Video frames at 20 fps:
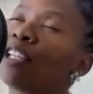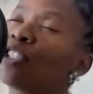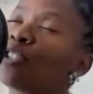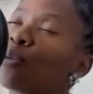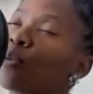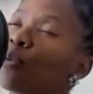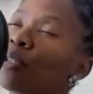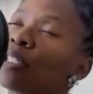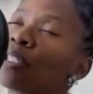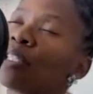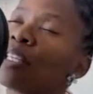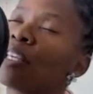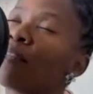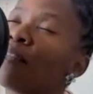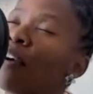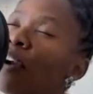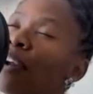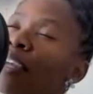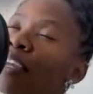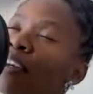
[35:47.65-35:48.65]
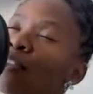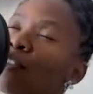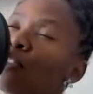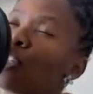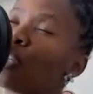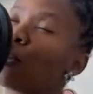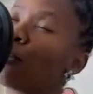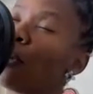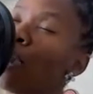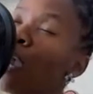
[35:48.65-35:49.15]
to receive our
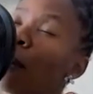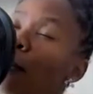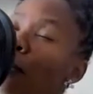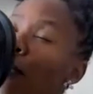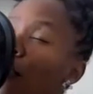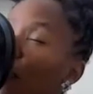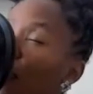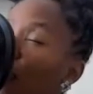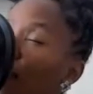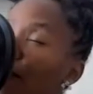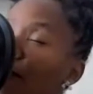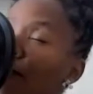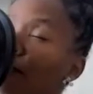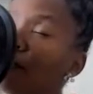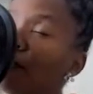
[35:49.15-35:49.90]
energy properly.